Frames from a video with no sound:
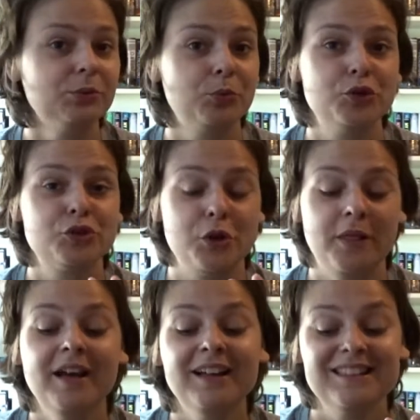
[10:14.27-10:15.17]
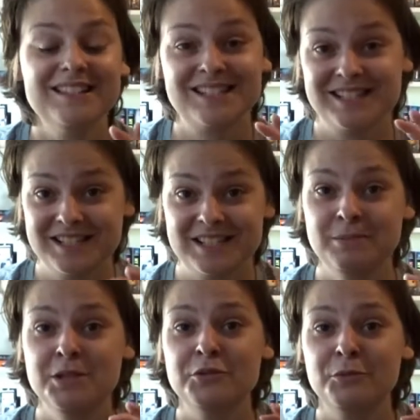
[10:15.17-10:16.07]
We just know that this system
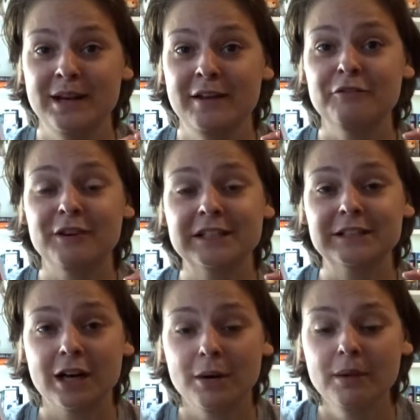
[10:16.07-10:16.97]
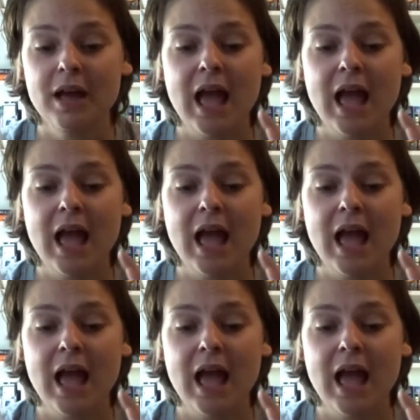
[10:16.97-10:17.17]
is really fucked up,